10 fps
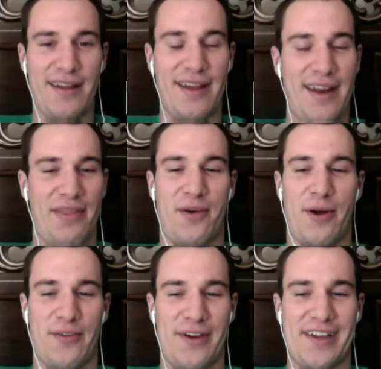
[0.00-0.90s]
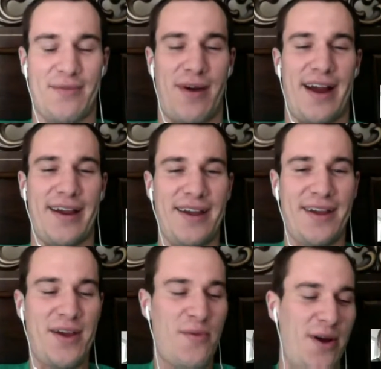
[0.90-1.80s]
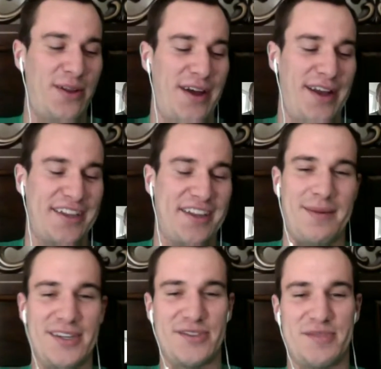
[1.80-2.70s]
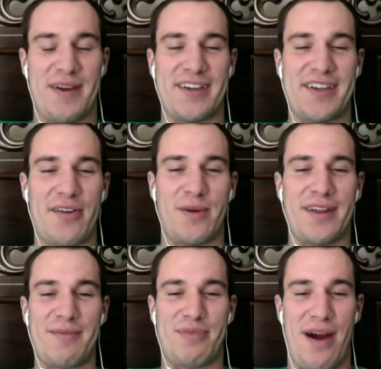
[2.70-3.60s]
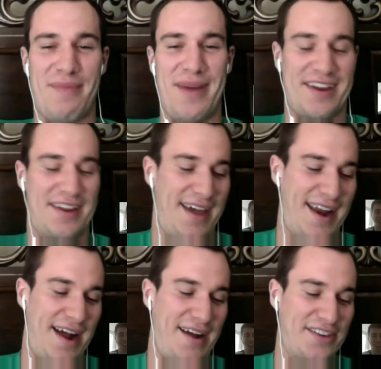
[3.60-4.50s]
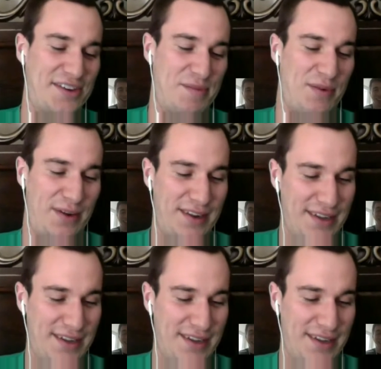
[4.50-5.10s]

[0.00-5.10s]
and the only reason why we all liked it so much was because that was one of the prop bets on that Super Bowl.